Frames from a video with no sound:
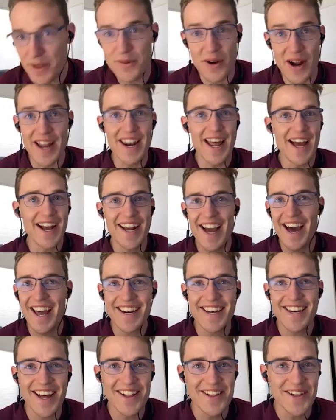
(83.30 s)
Grant, I gotta
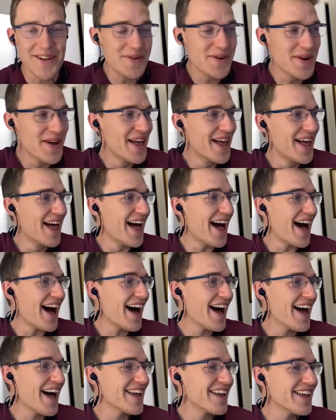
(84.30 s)
tell you,
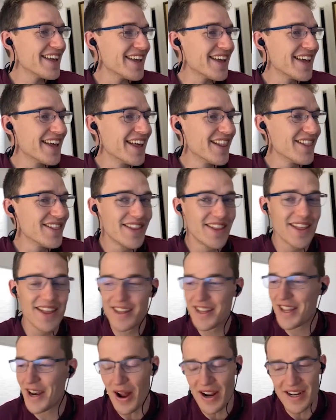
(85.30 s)
I
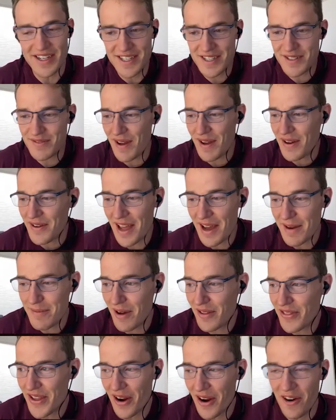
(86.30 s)
you know, I just found out
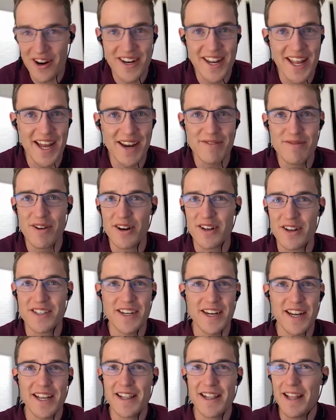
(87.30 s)
about the arctan
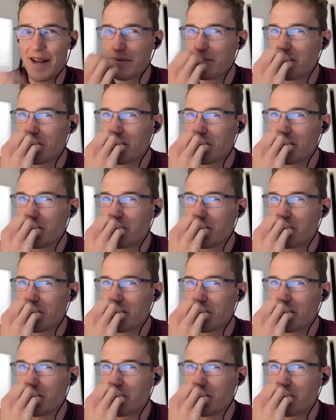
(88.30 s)
function and like